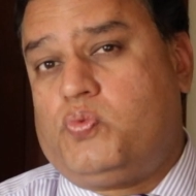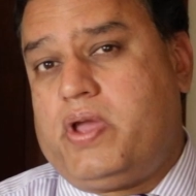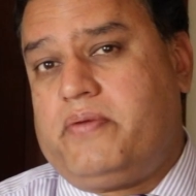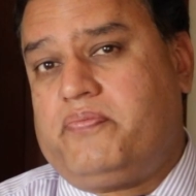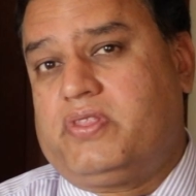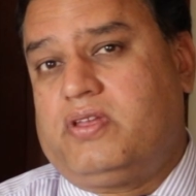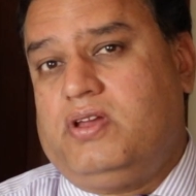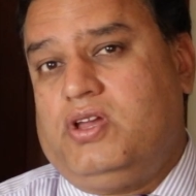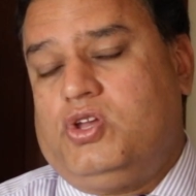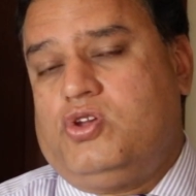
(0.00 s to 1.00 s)
way,
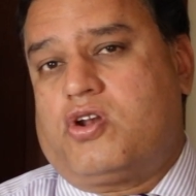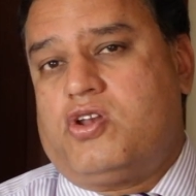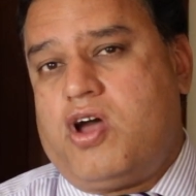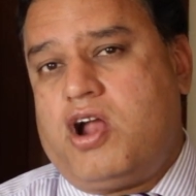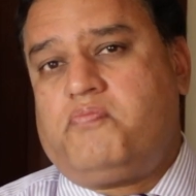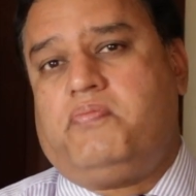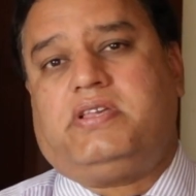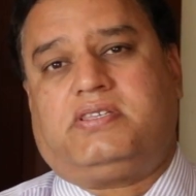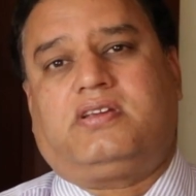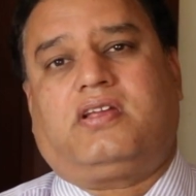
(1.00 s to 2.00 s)
you're not
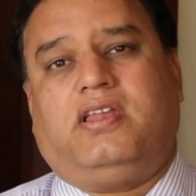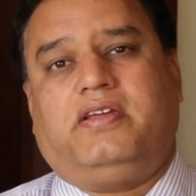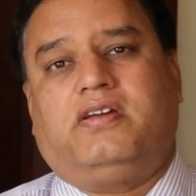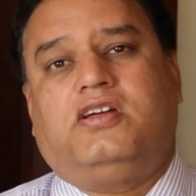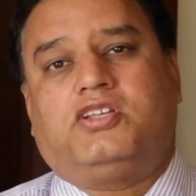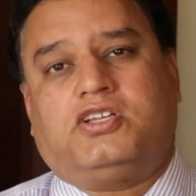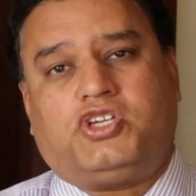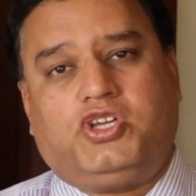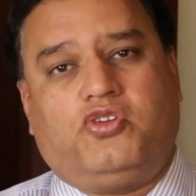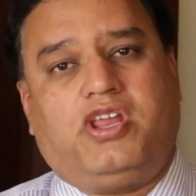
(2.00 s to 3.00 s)
basically
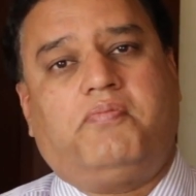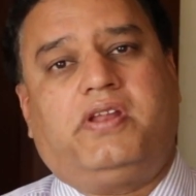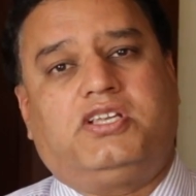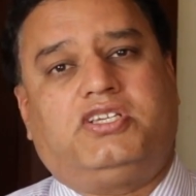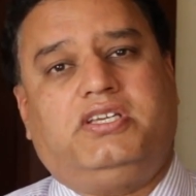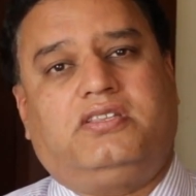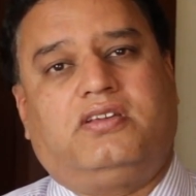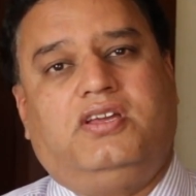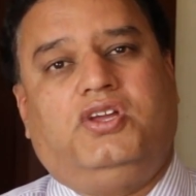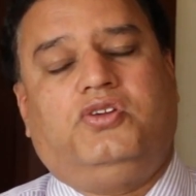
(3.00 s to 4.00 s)
touching your neighboring teeth,
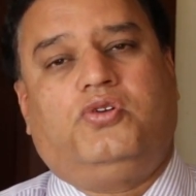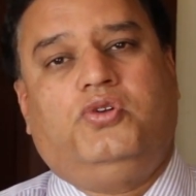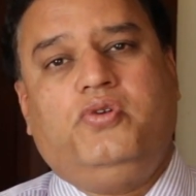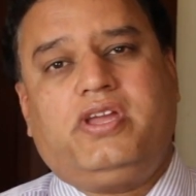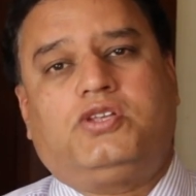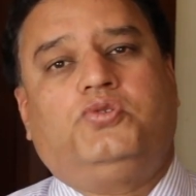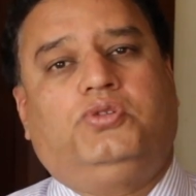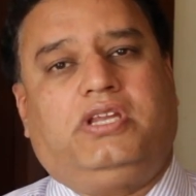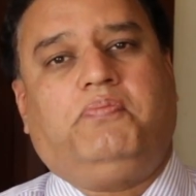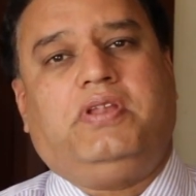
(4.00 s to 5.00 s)
you're doing a
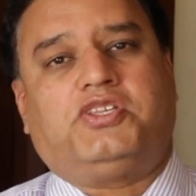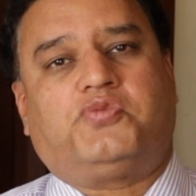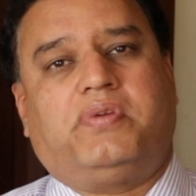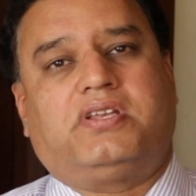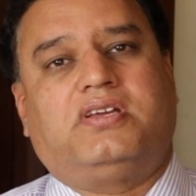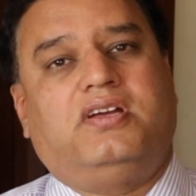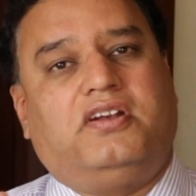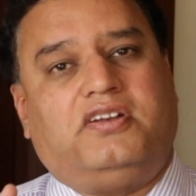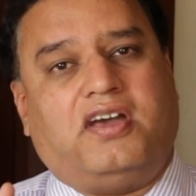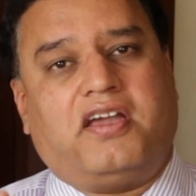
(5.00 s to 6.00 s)
tooth replacement
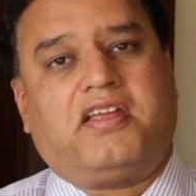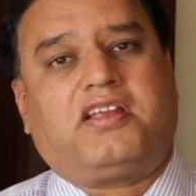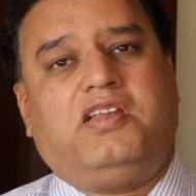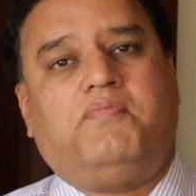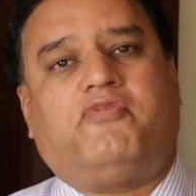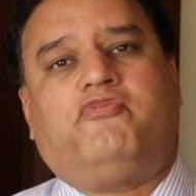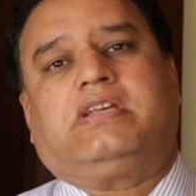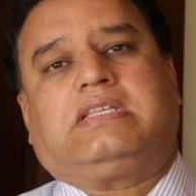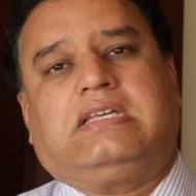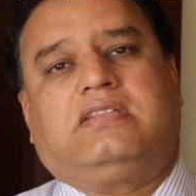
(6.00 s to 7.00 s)
directly by
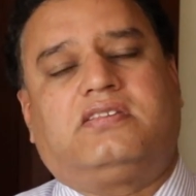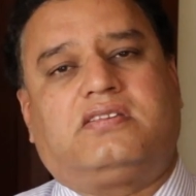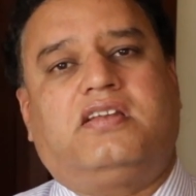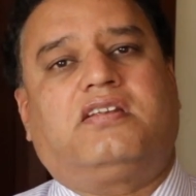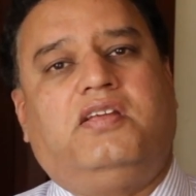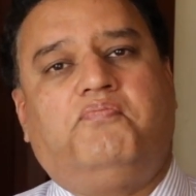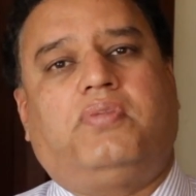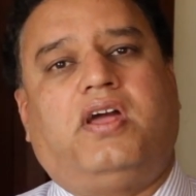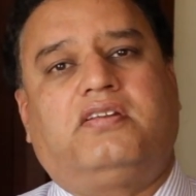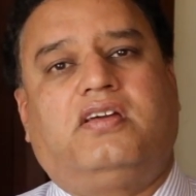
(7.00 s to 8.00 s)
fixing this dental
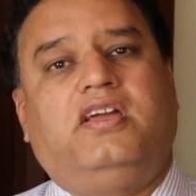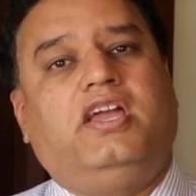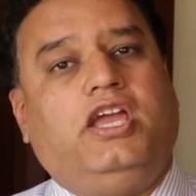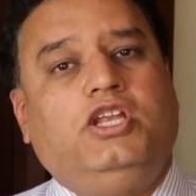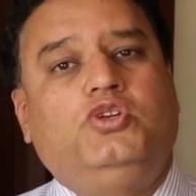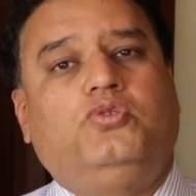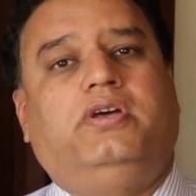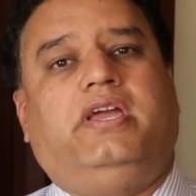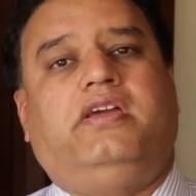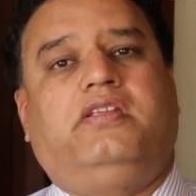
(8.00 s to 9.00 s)
implant into
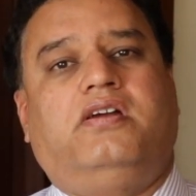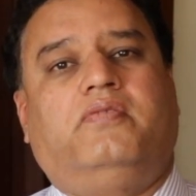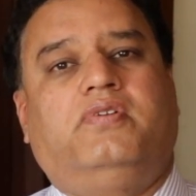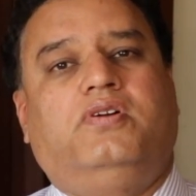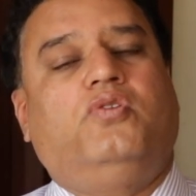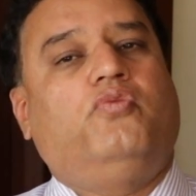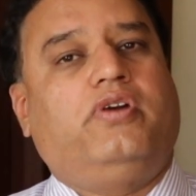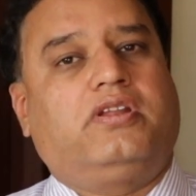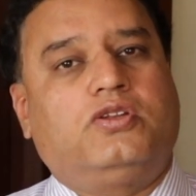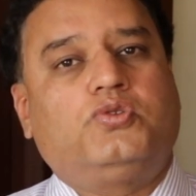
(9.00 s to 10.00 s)
the area
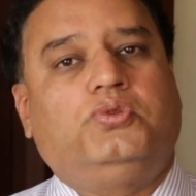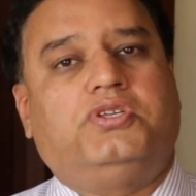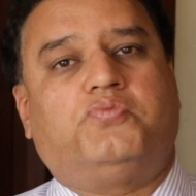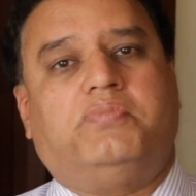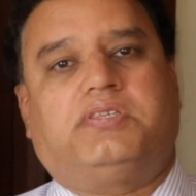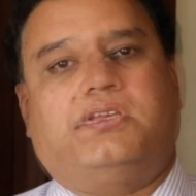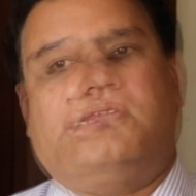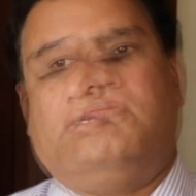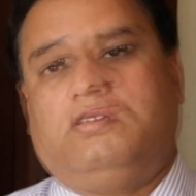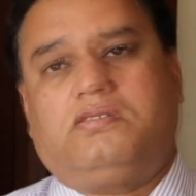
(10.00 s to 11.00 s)
where the tooth is missing.
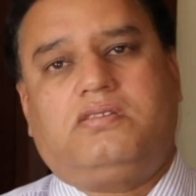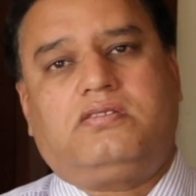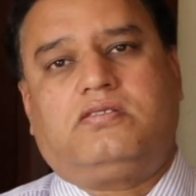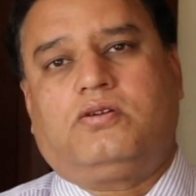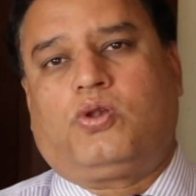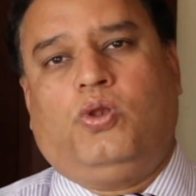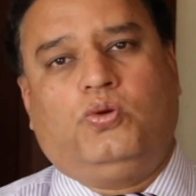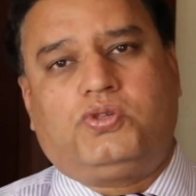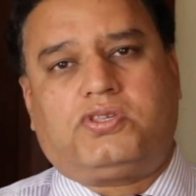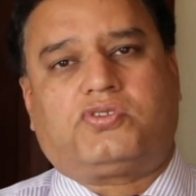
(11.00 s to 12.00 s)
This is the
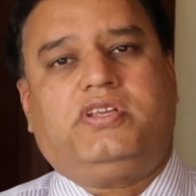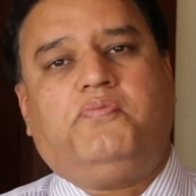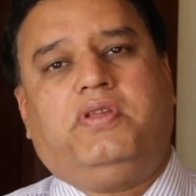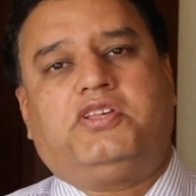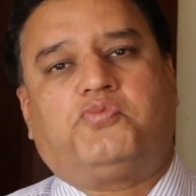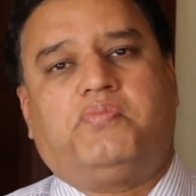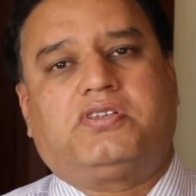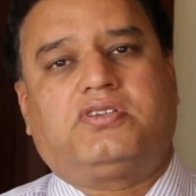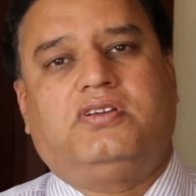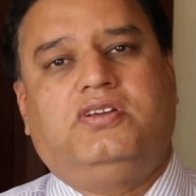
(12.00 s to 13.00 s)
closest
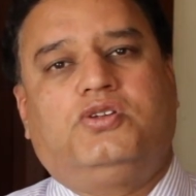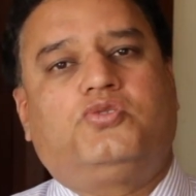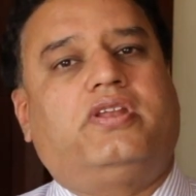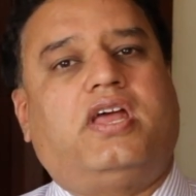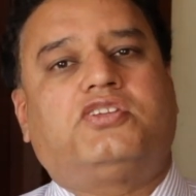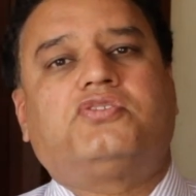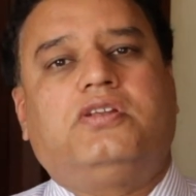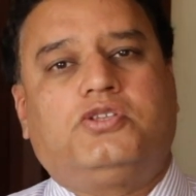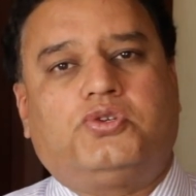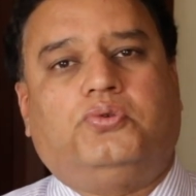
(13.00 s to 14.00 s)
replacement to a
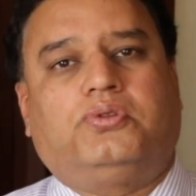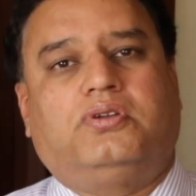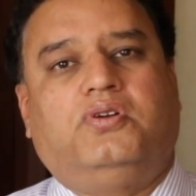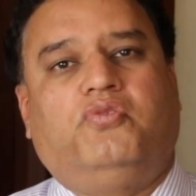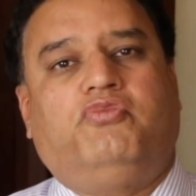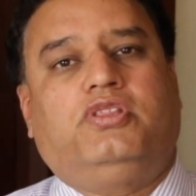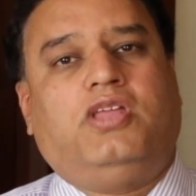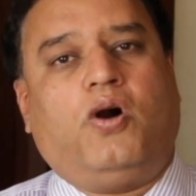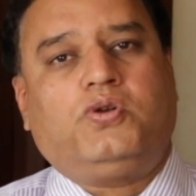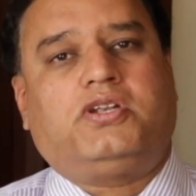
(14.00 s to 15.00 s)
natural tooth without